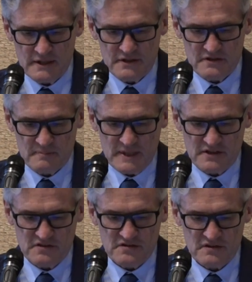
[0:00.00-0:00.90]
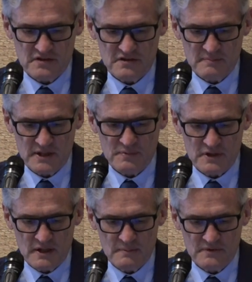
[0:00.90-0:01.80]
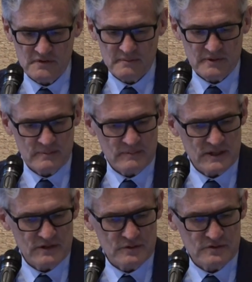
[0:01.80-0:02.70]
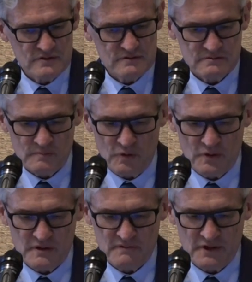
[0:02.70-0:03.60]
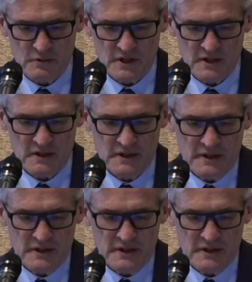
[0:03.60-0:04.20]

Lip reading: Distant Mets is the big problem. Some of them don't report it very well,